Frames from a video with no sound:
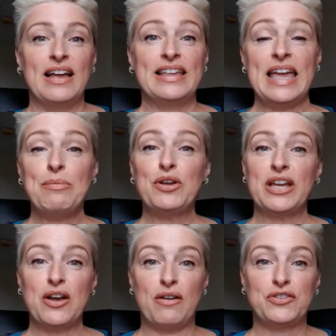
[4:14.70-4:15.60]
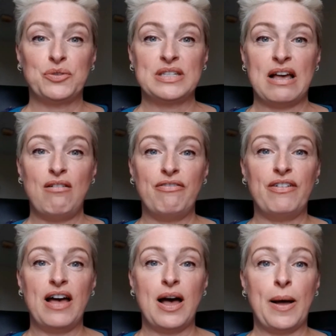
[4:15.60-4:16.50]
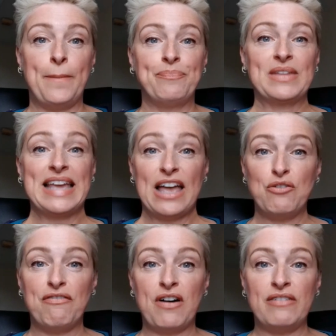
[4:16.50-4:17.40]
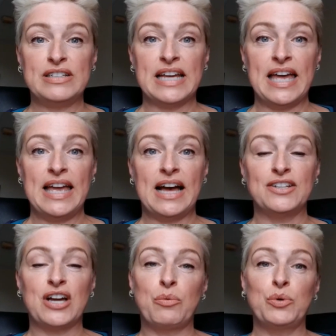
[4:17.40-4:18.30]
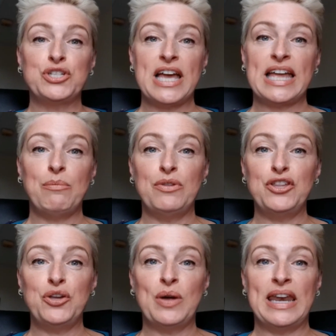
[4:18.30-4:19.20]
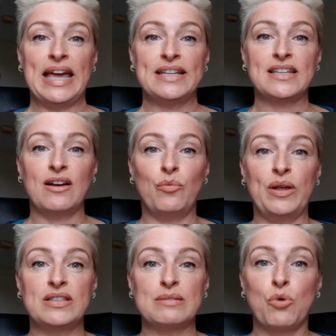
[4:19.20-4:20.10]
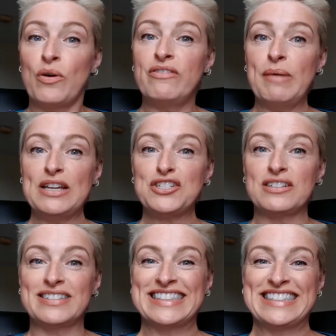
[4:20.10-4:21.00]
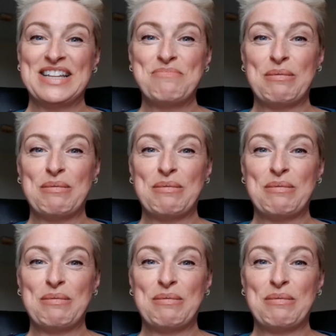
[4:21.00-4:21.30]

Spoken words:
keep looking after yourself, get your five a day, and I will check in with you later with some more information. Bye